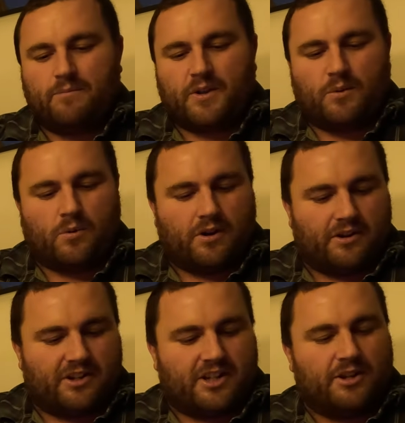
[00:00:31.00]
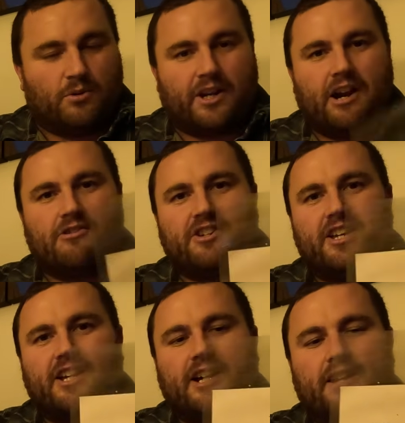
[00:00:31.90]
a warranty or
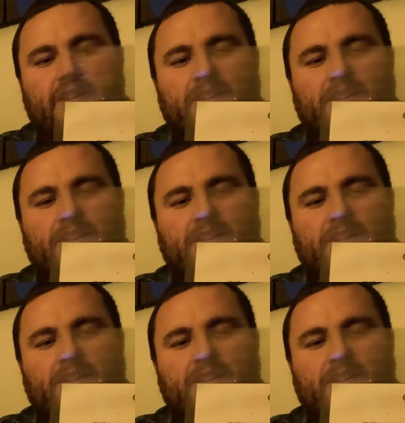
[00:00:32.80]
guarantee card